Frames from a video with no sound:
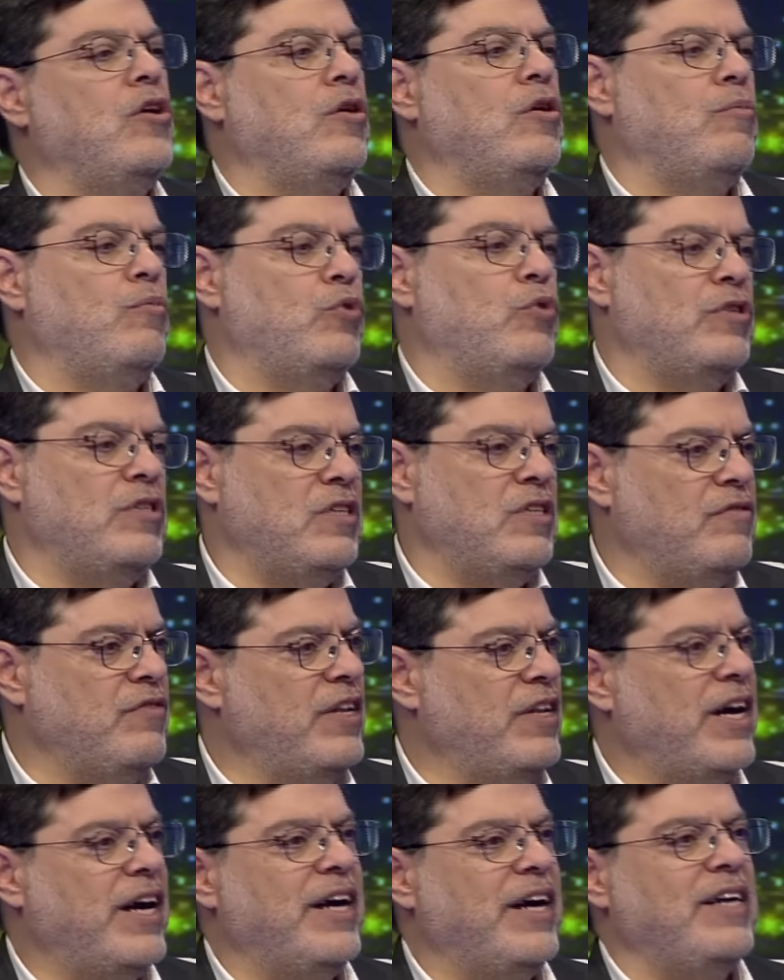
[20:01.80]
more
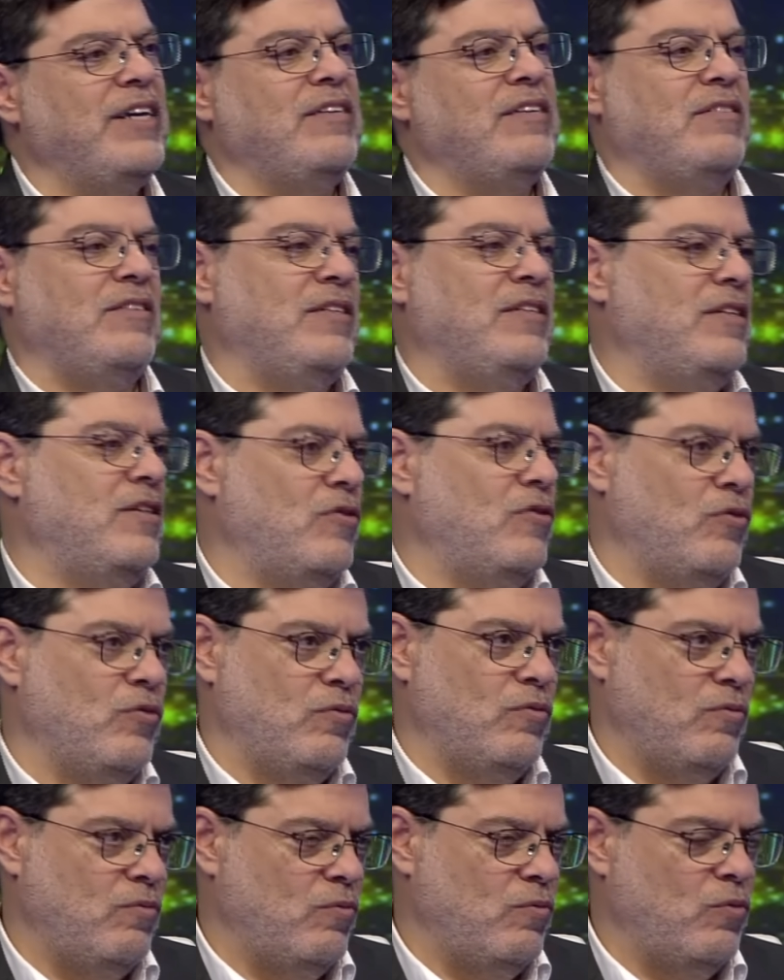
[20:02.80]
civilized in their
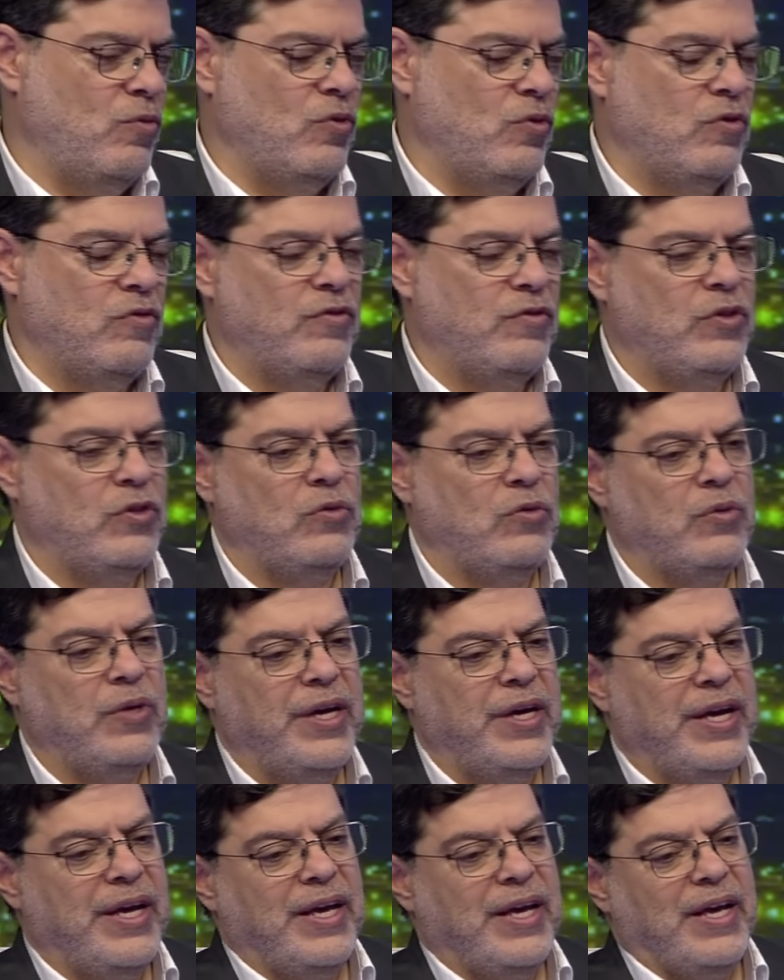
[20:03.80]
own worldview.
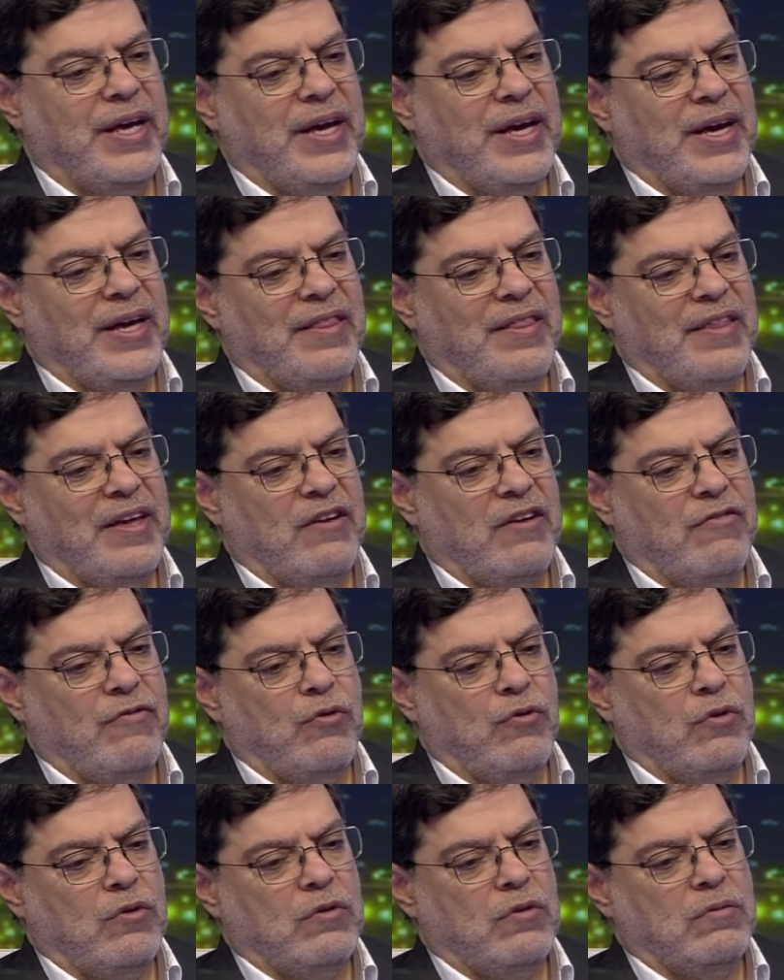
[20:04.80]
And
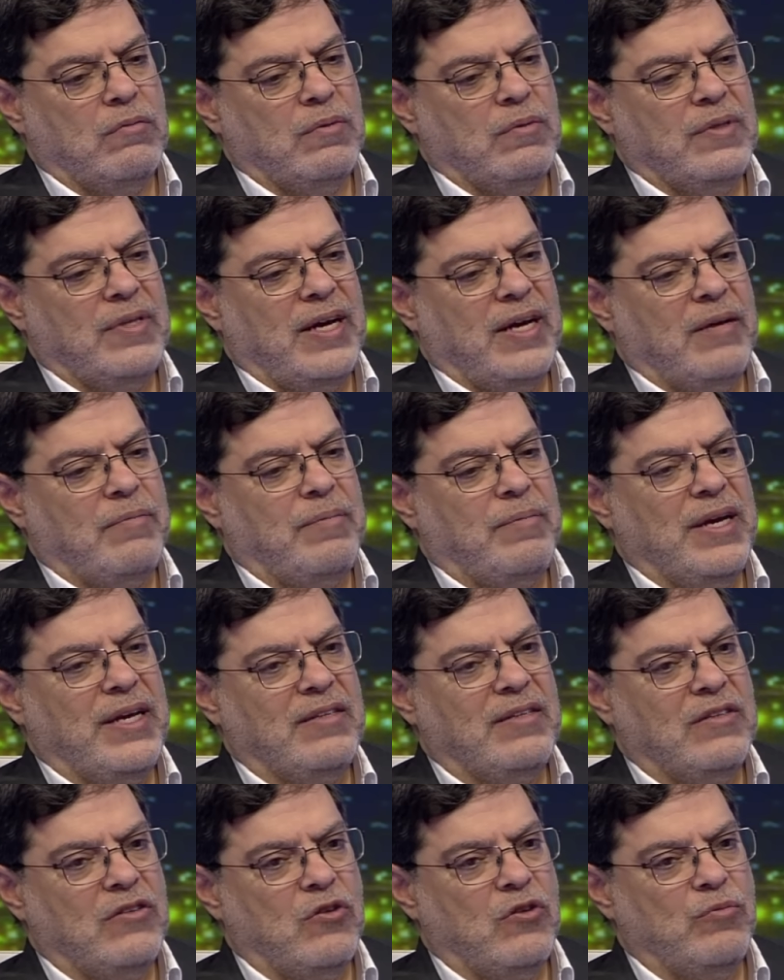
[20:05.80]
therefore, that
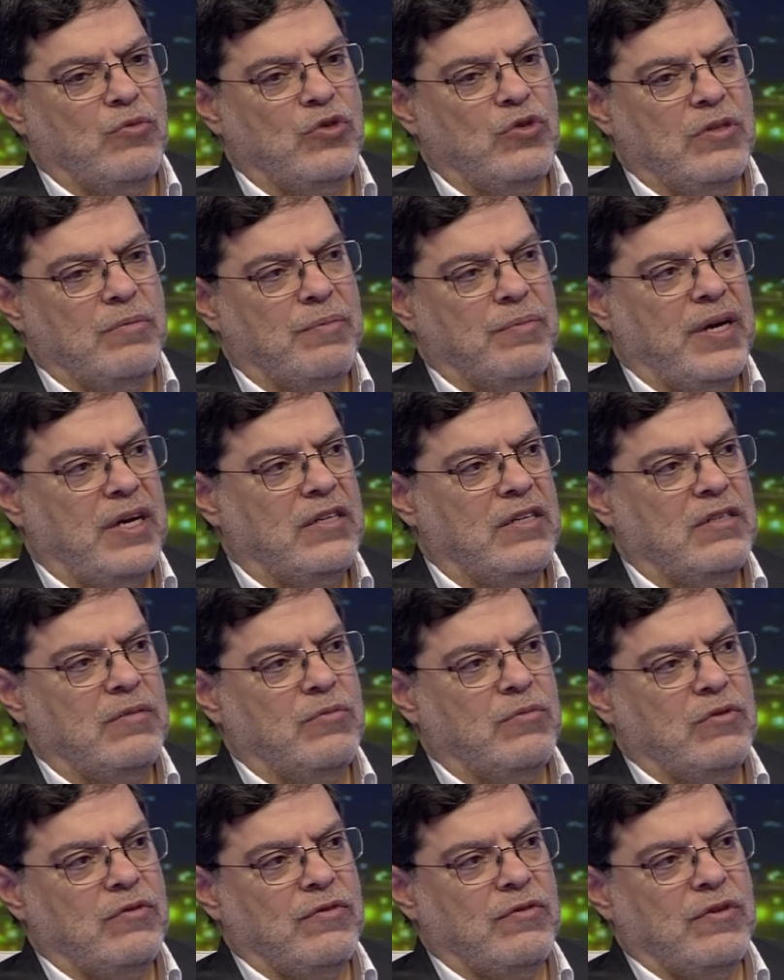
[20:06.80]
makes it almost
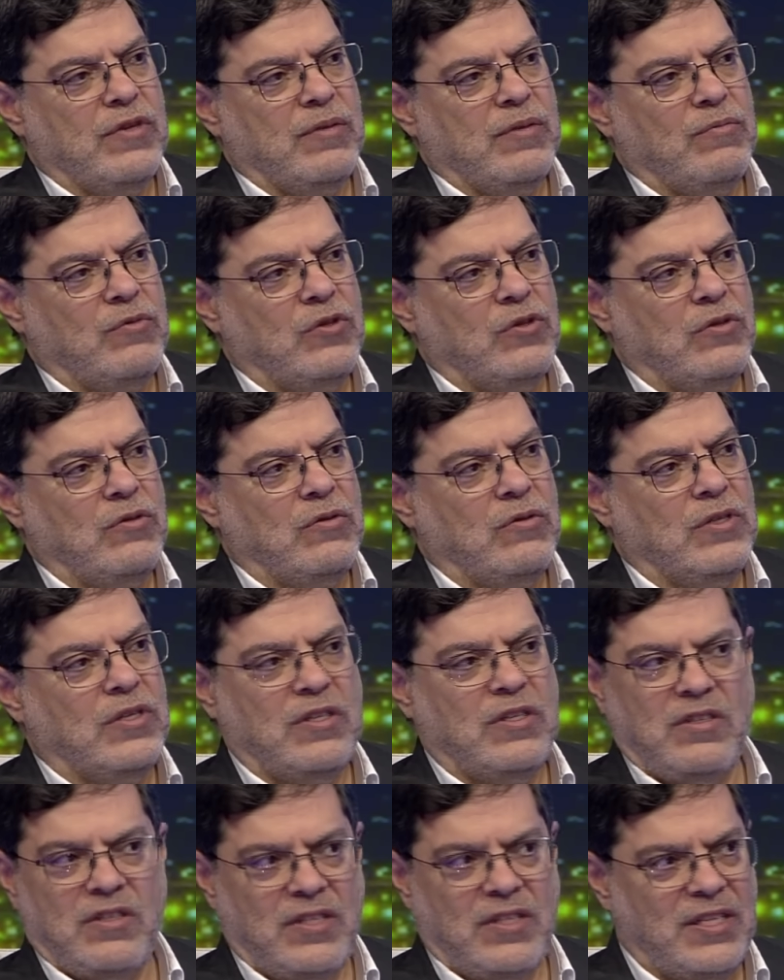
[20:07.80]
impossible for them to
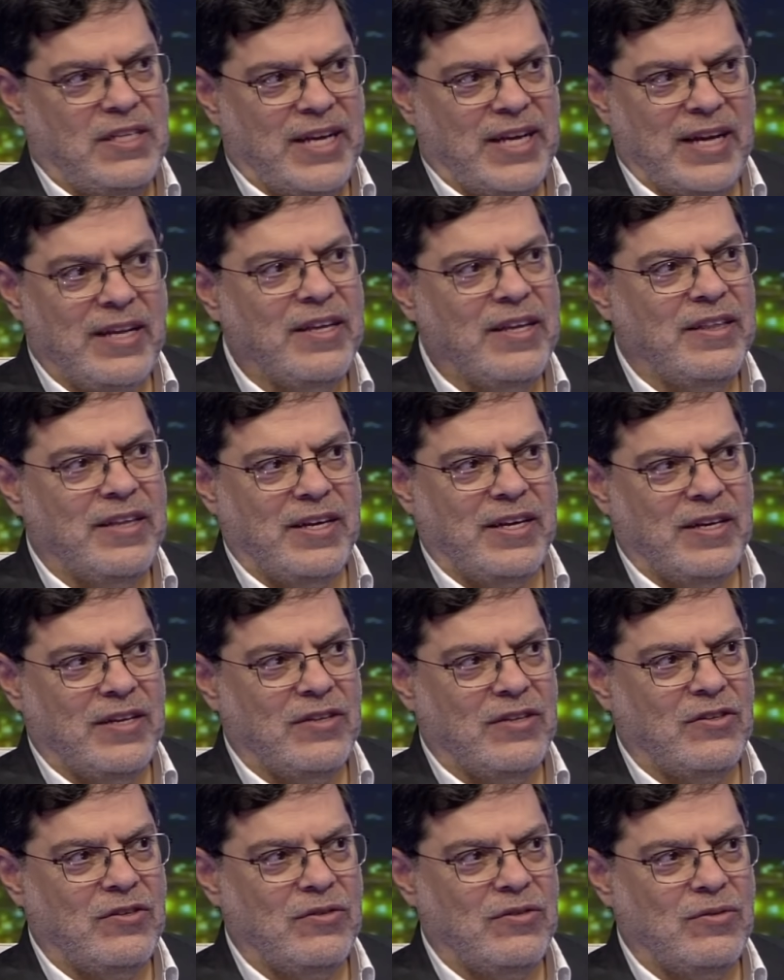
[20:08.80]
concede anything
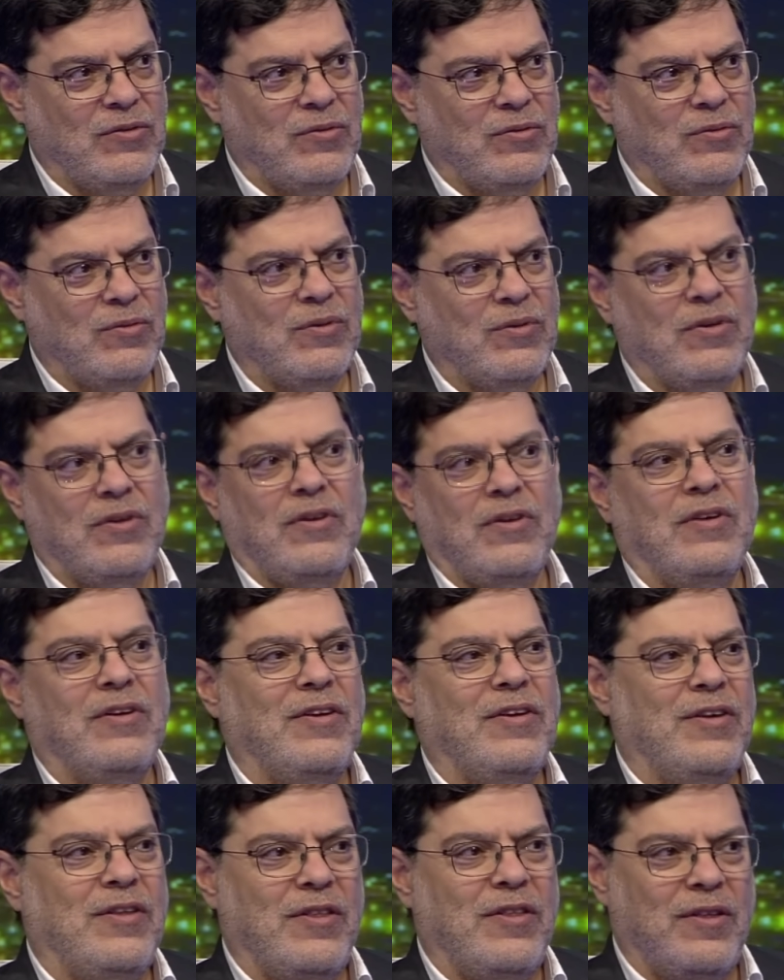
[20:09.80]
to
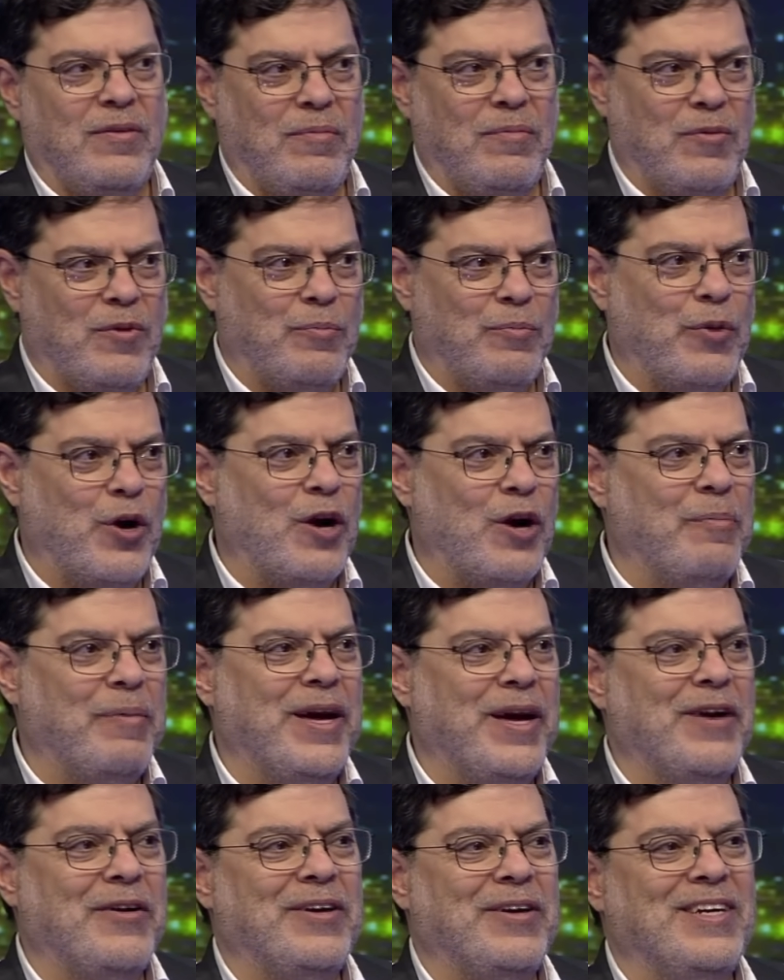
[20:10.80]
the
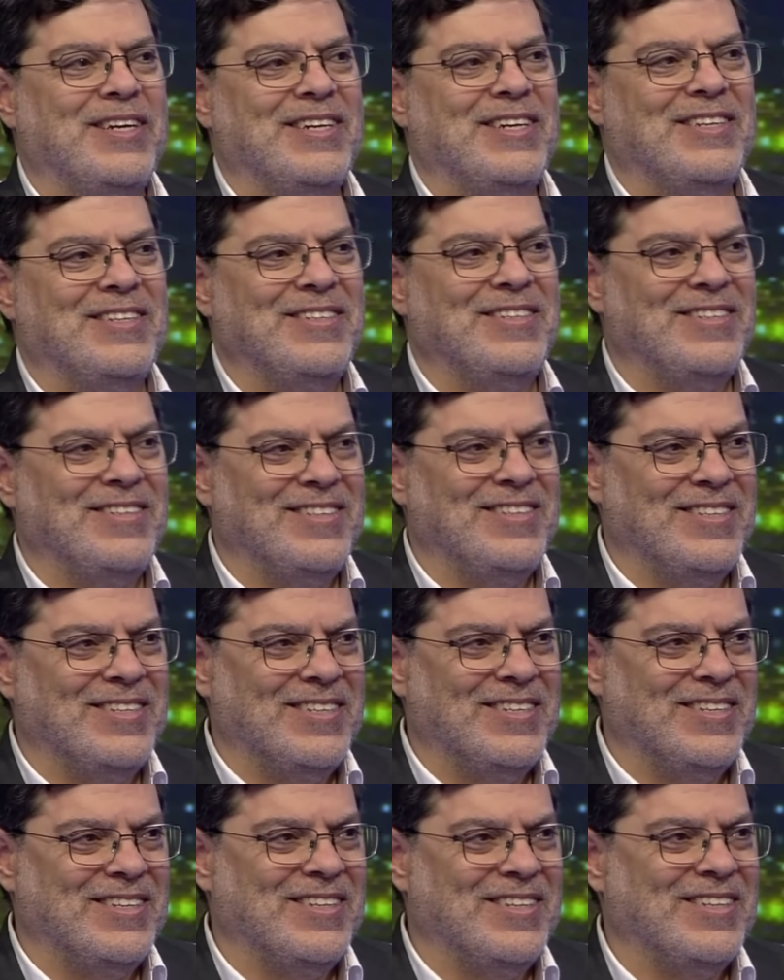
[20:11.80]
barbarians, the
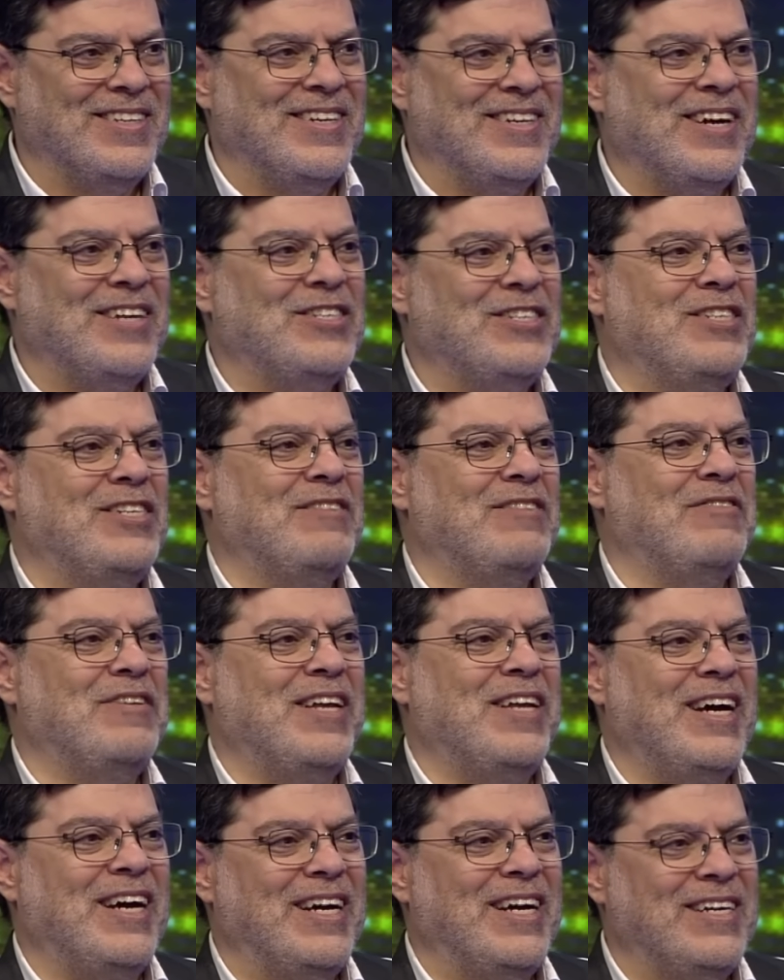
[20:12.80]

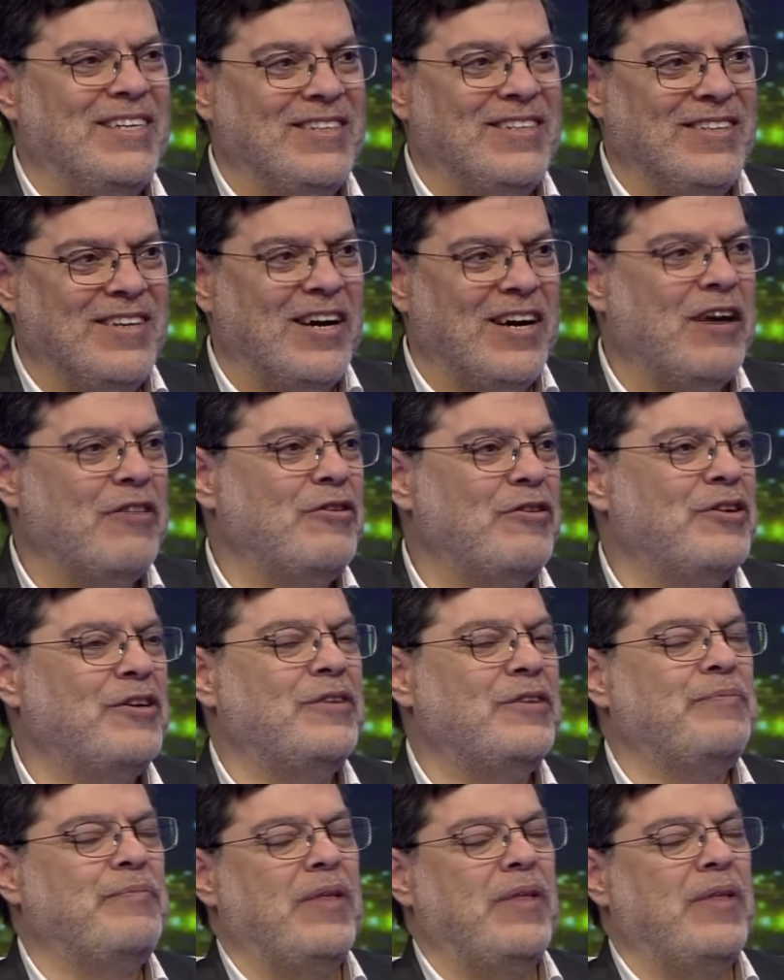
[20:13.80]
uncivilized, the other,